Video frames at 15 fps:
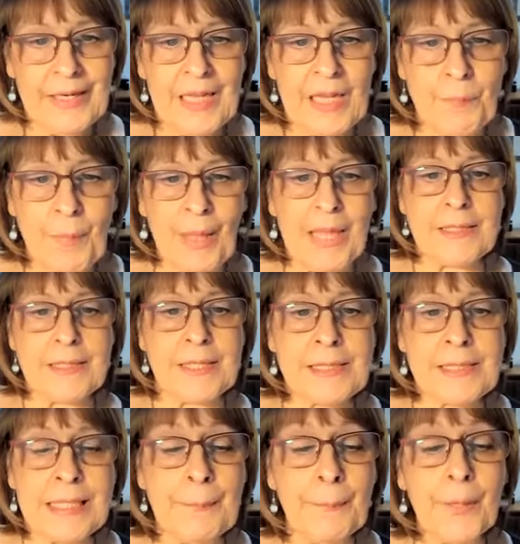He makes a
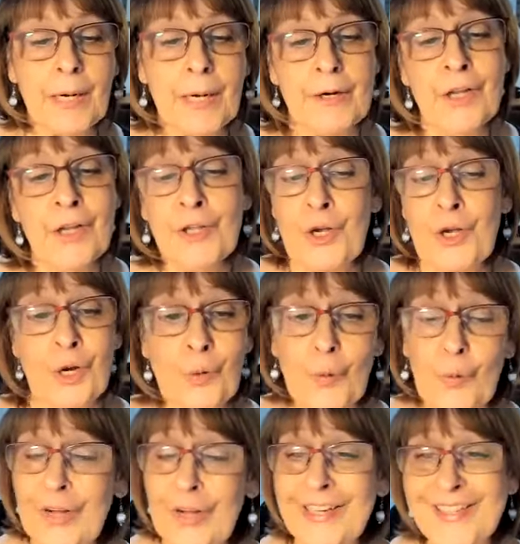similar
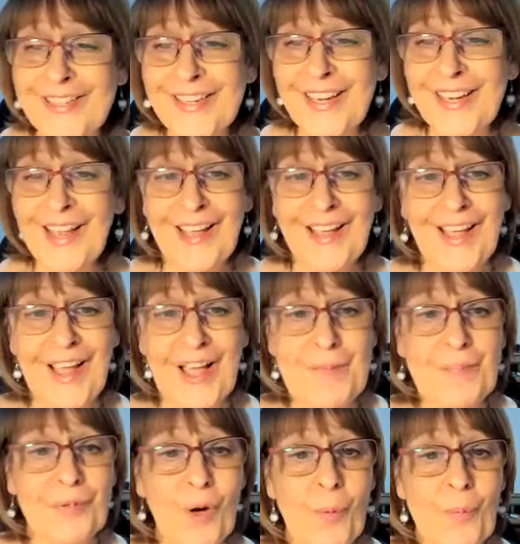glorious uh,
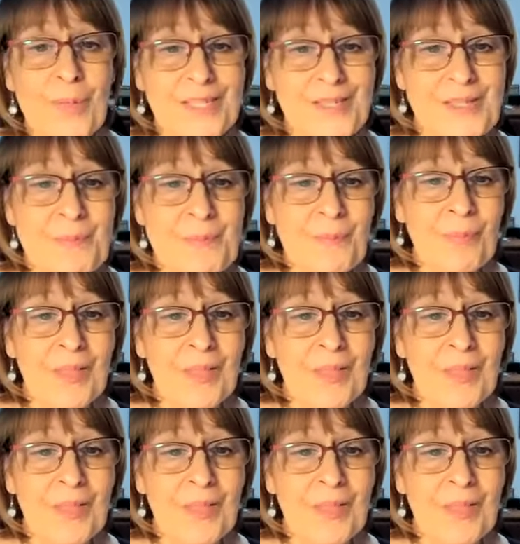promise